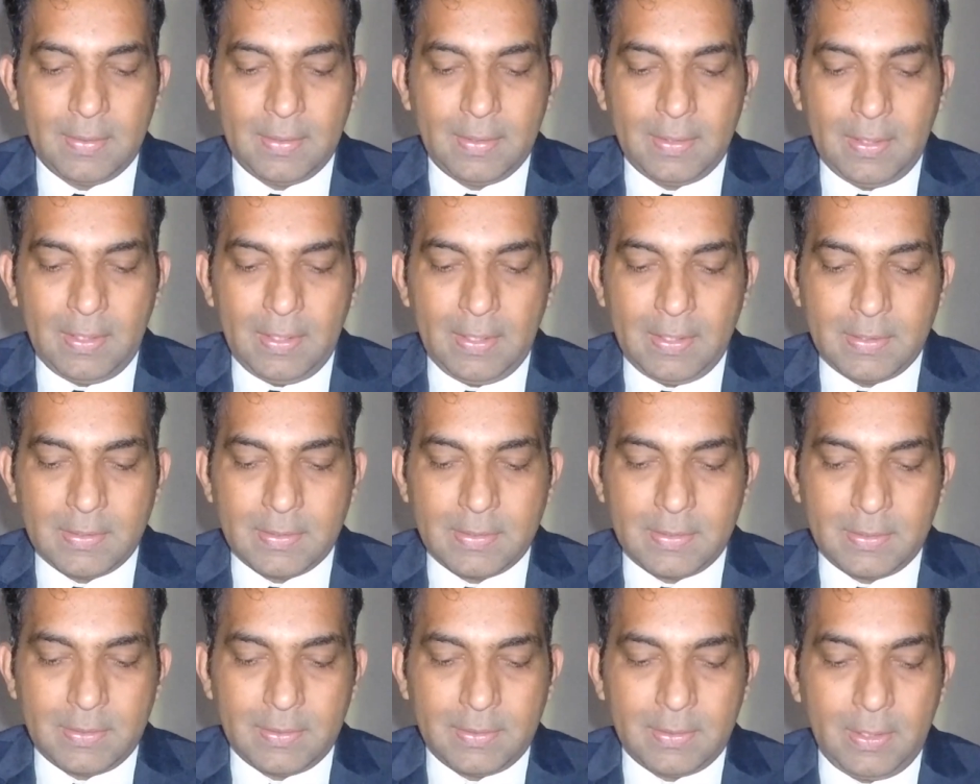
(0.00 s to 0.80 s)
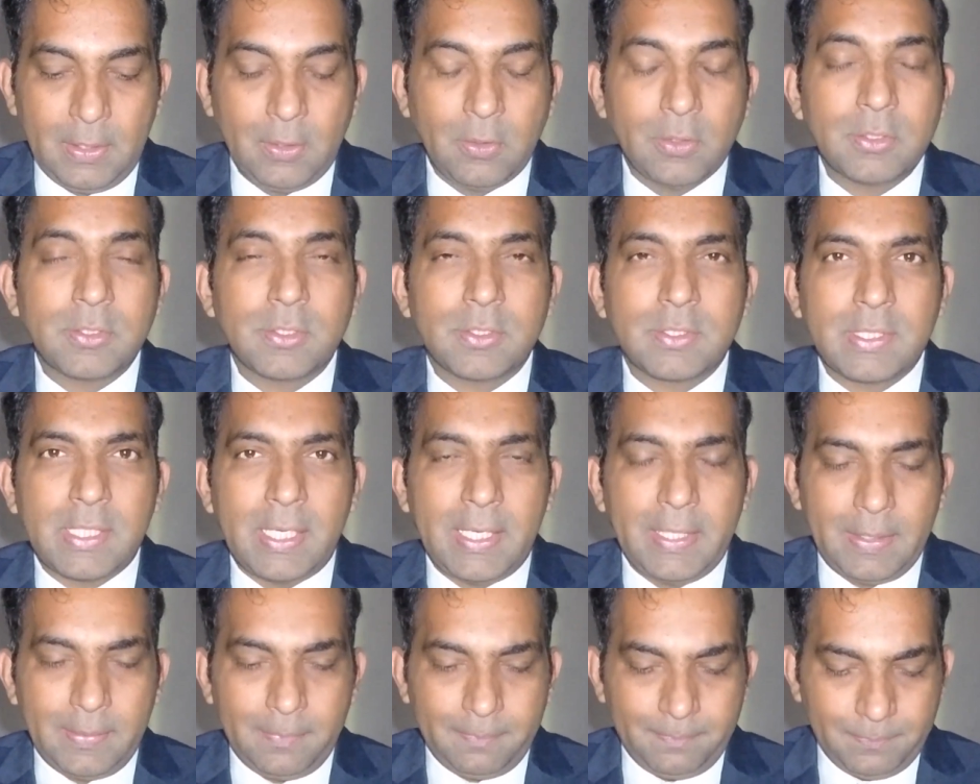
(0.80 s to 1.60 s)
And they also
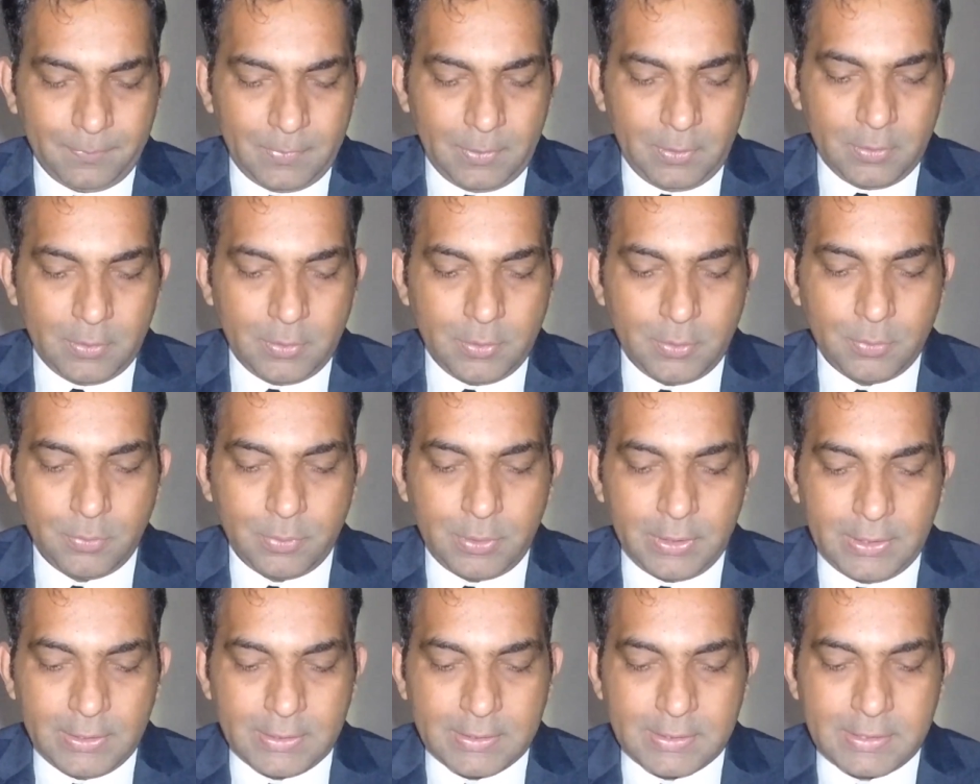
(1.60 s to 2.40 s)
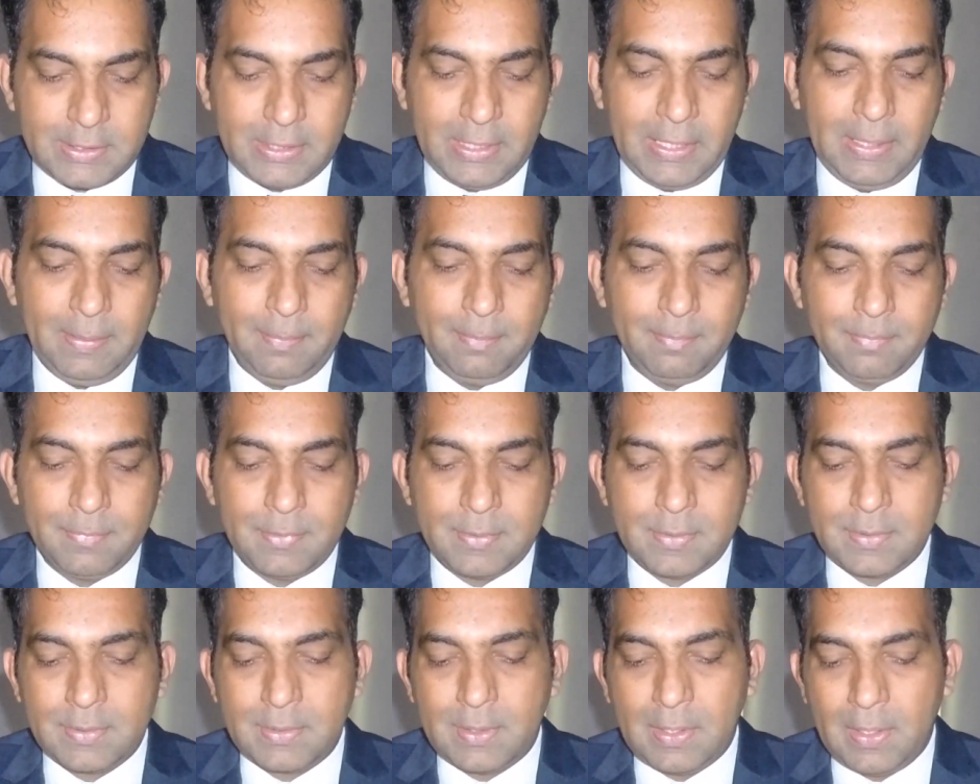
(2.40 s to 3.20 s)
said your duty
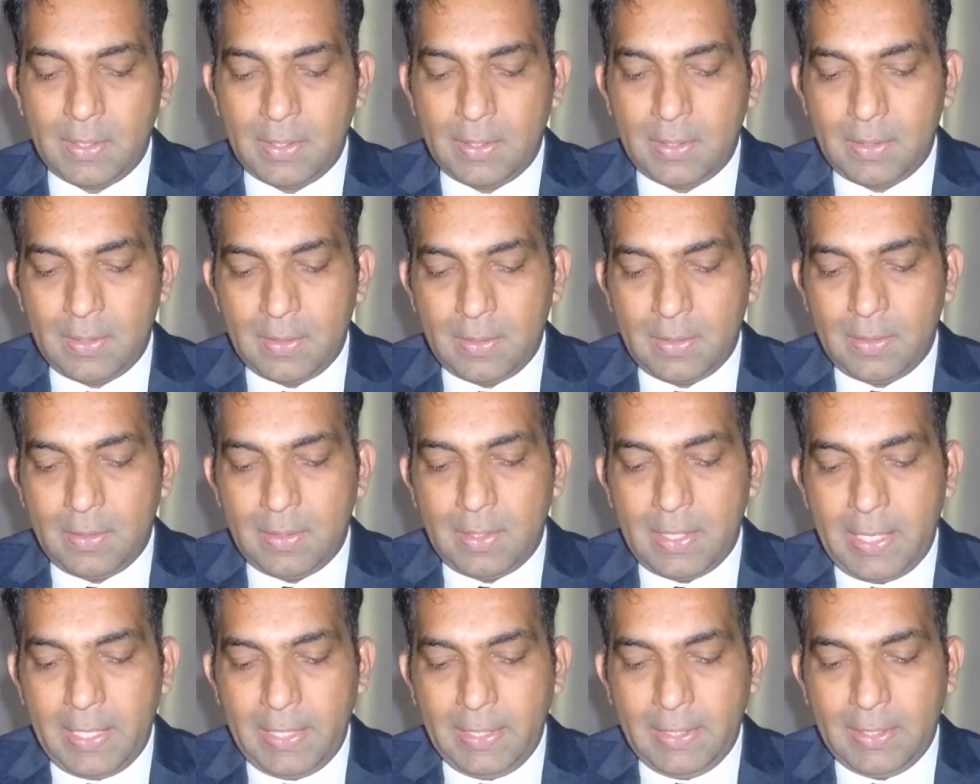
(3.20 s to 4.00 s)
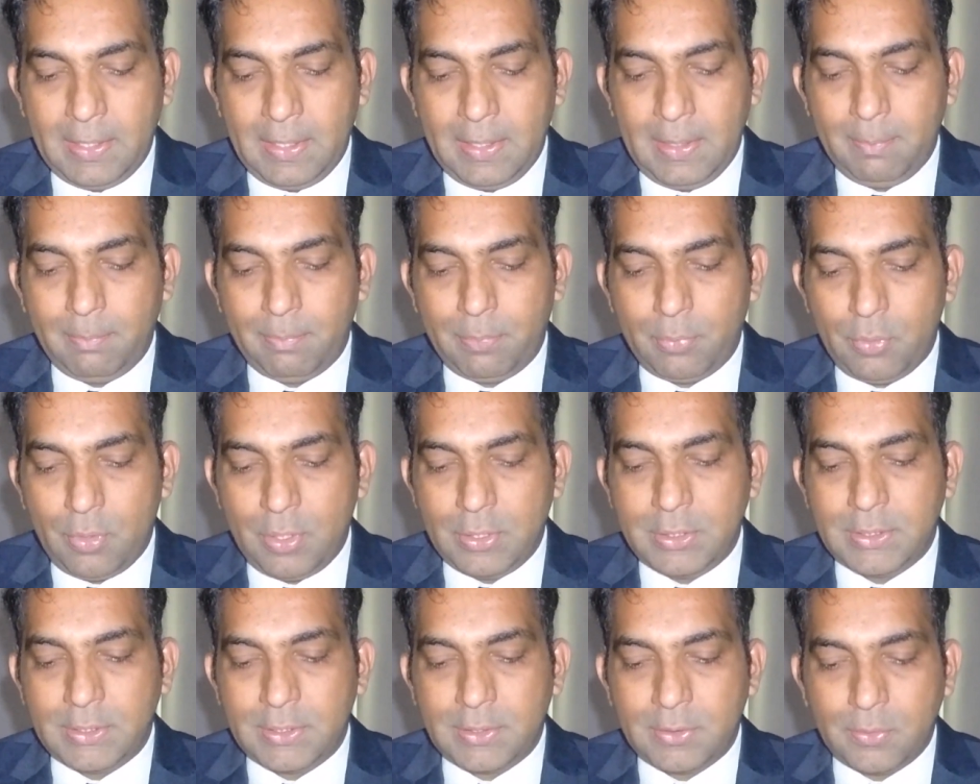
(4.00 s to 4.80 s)
seems like a
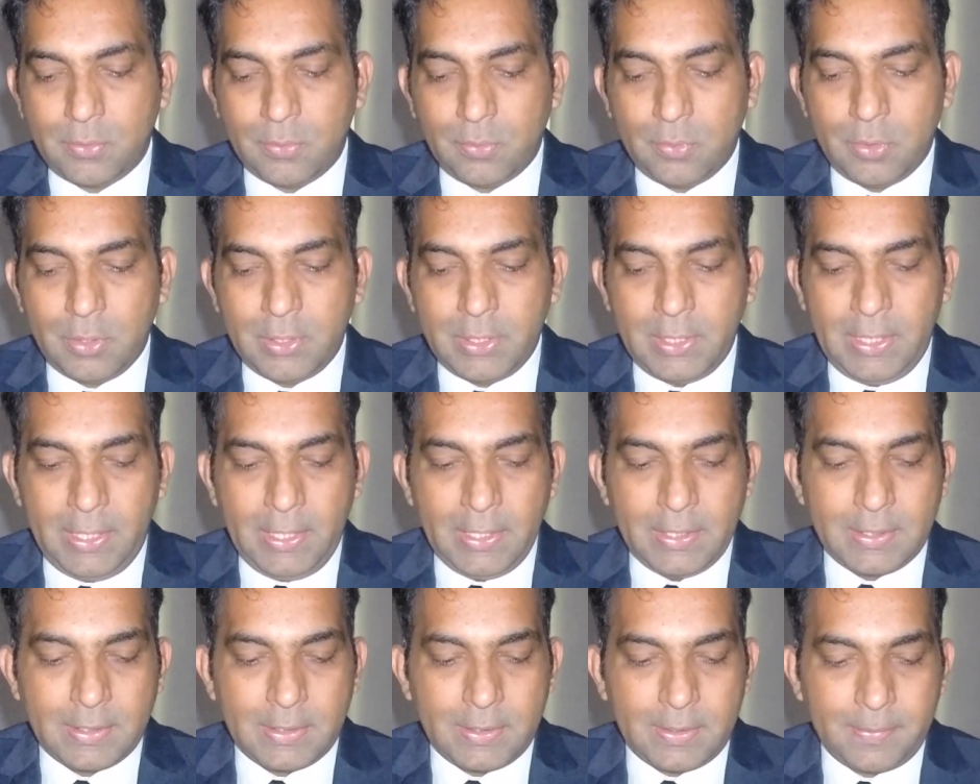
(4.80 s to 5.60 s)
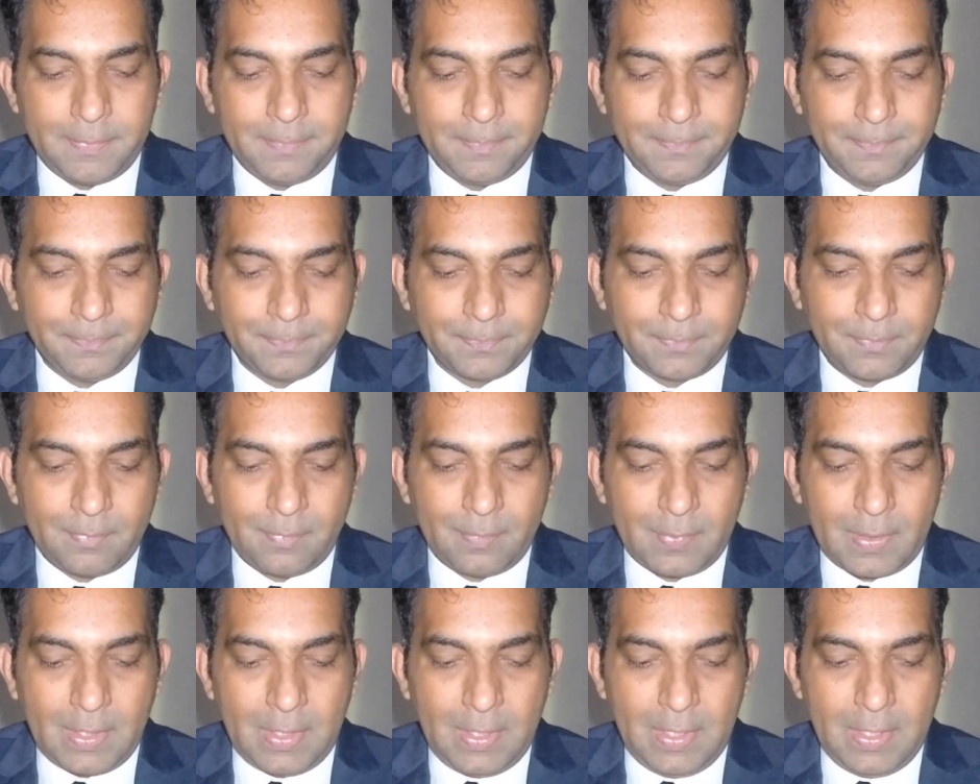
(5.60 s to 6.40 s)
project coordinator,
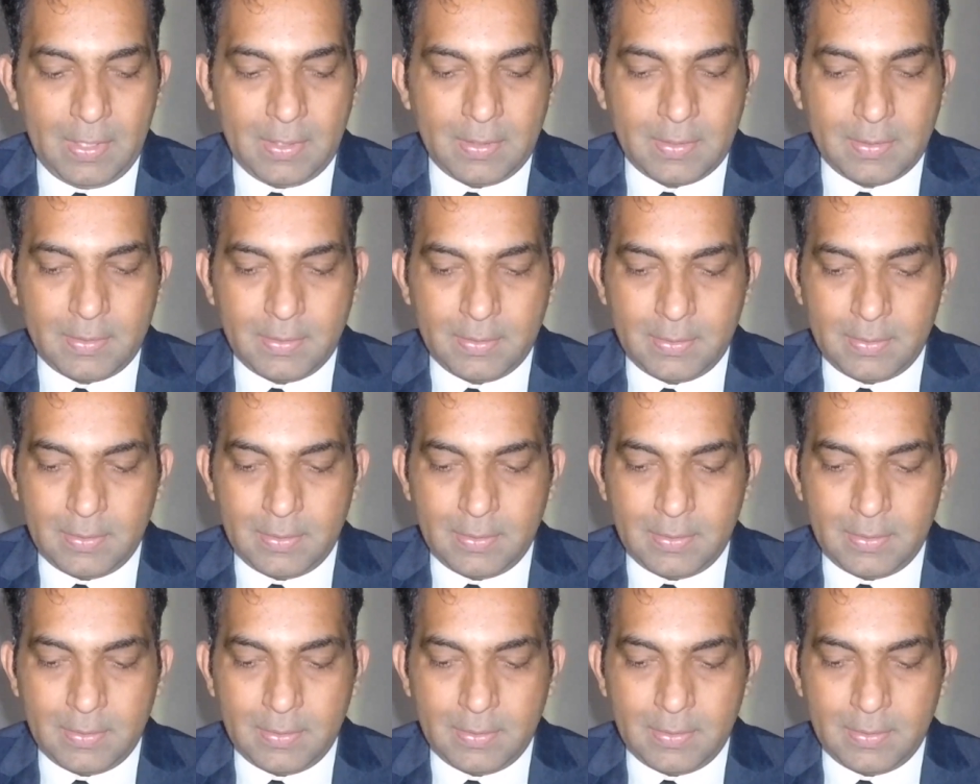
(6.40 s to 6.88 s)
and